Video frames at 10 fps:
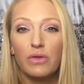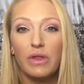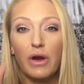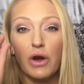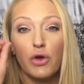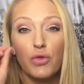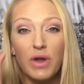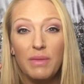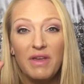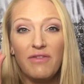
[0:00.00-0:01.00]
they're a
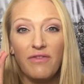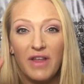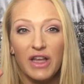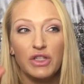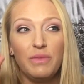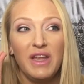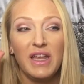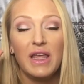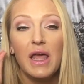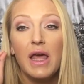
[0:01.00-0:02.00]
creamy finish, meaning